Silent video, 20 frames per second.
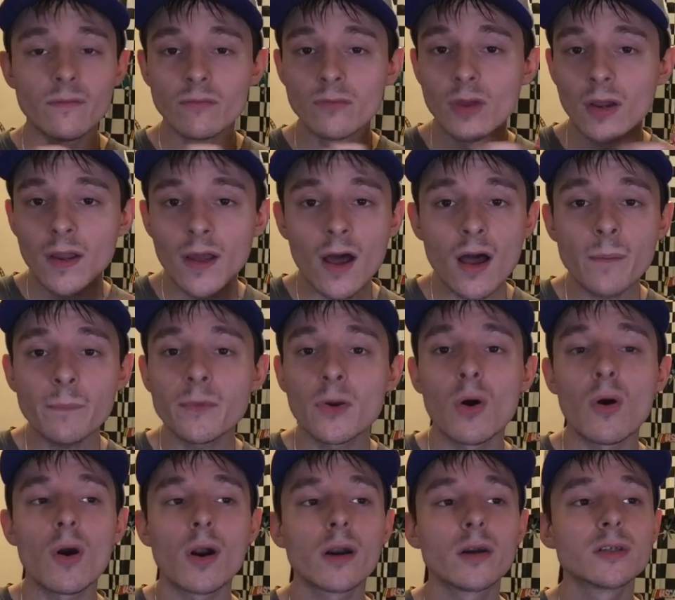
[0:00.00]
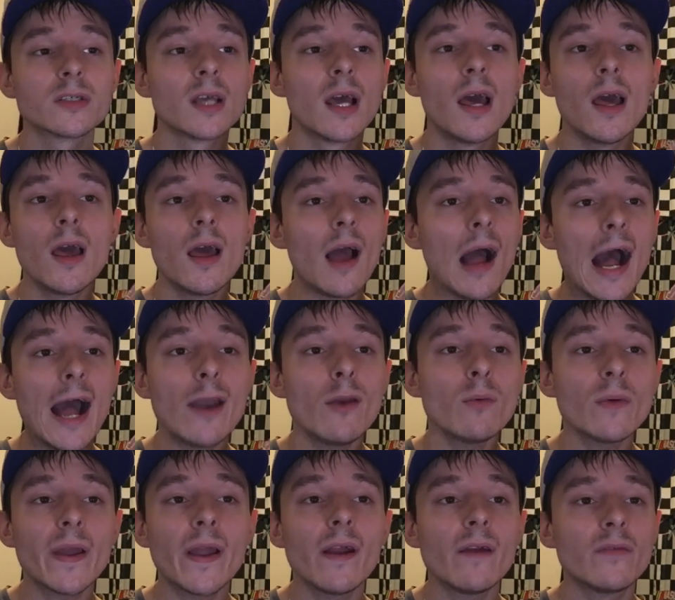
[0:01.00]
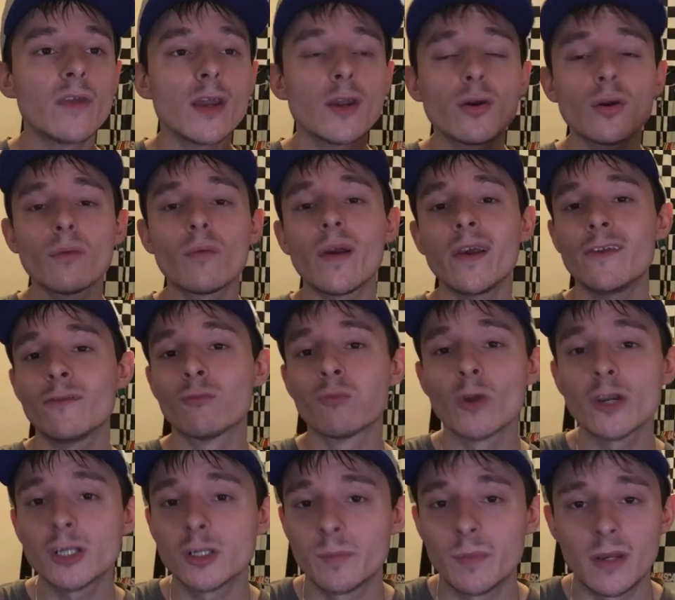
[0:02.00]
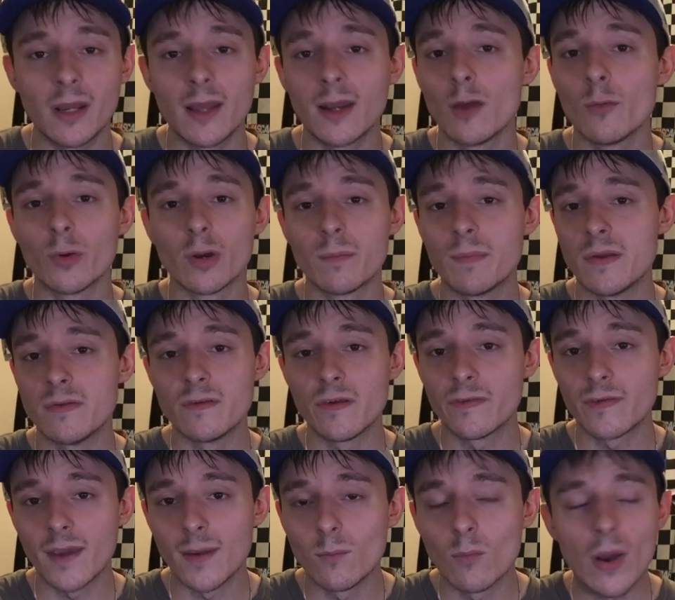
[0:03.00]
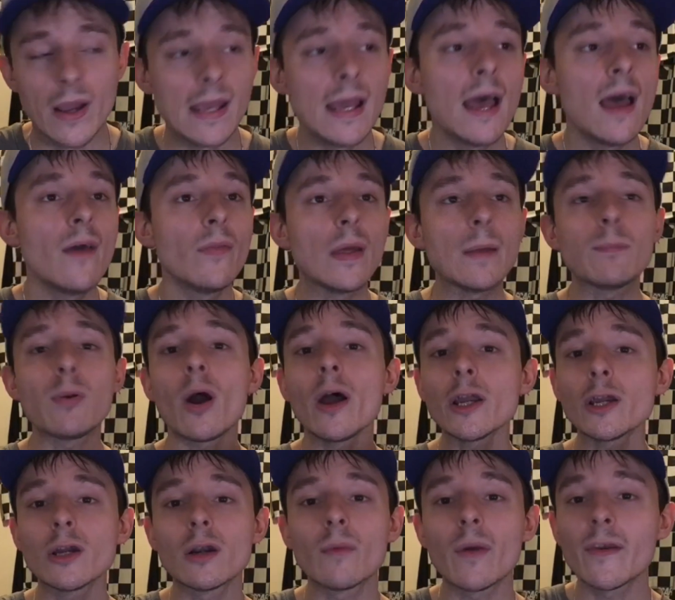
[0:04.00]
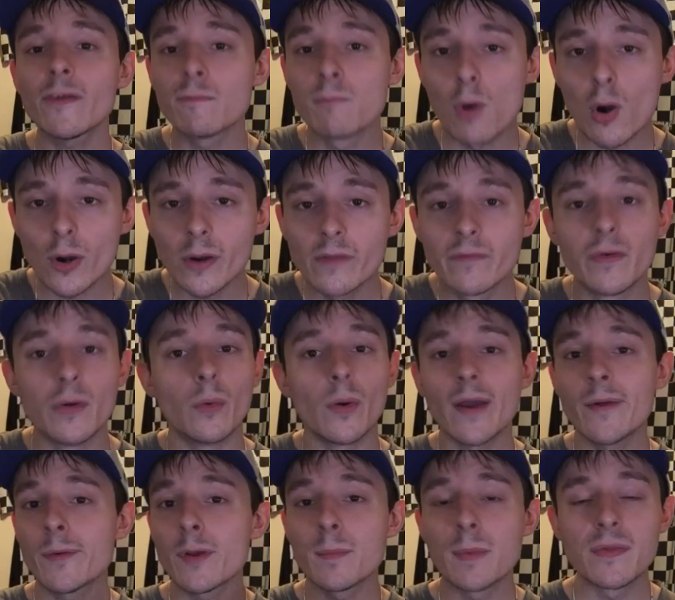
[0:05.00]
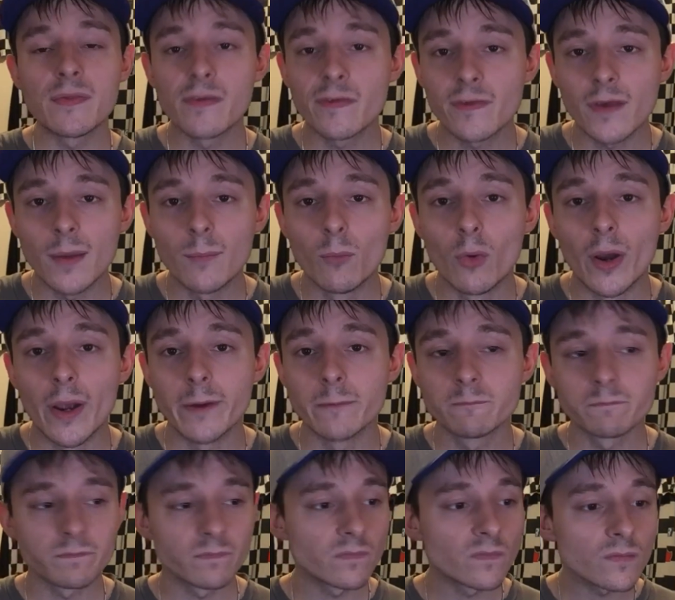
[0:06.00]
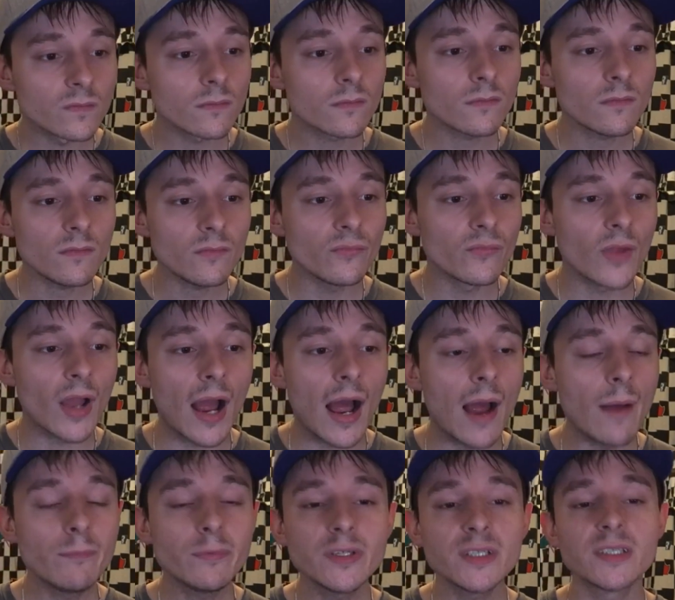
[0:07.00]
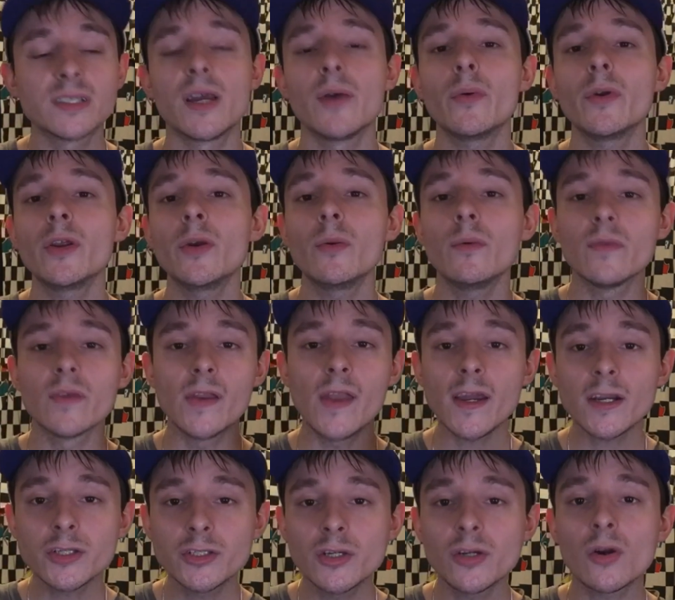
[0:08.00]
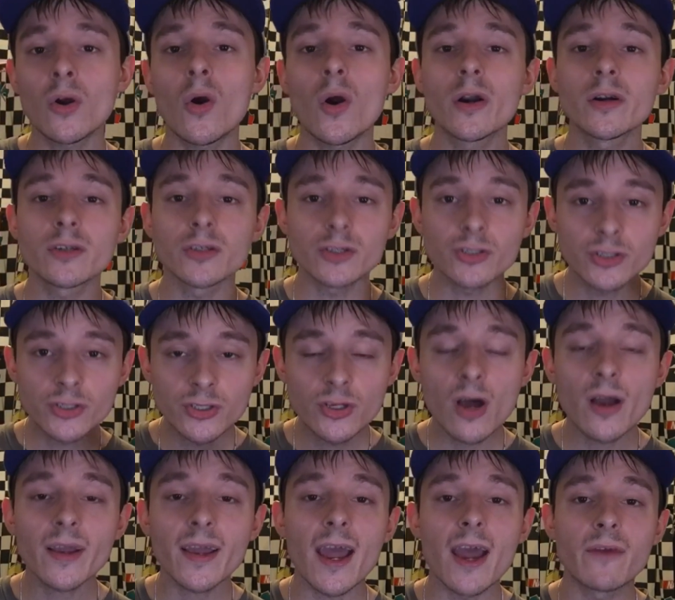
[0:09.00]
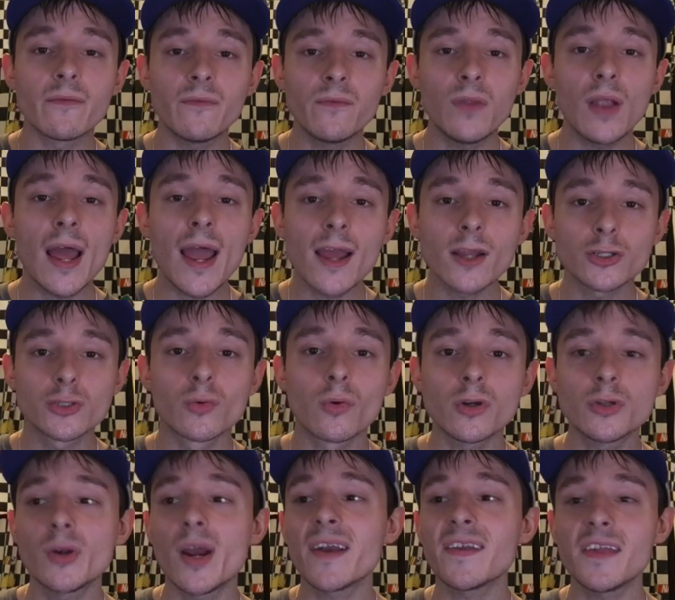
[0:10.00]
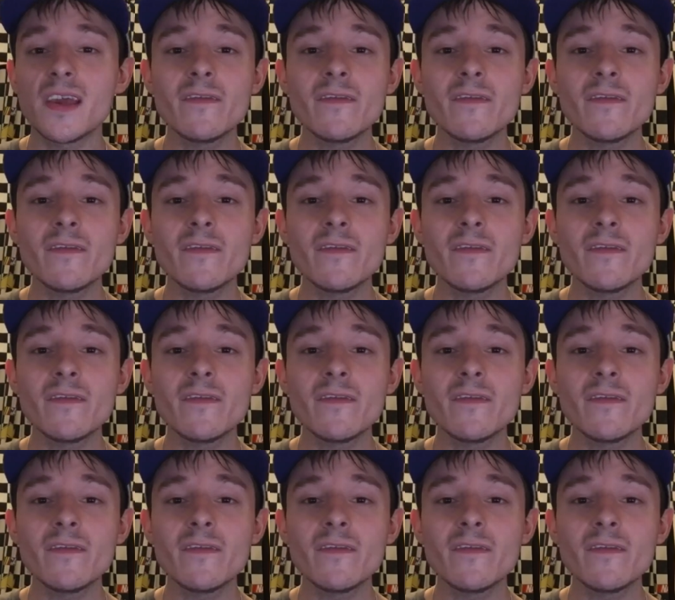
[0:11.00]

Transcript: The Cup cars, I don't care. They could have raced Richmond and it would have been the same way. They probably could have raced Martinsville and it would have been the same way. I'm just telling you, the next-gen cars suck at flat, short tracks.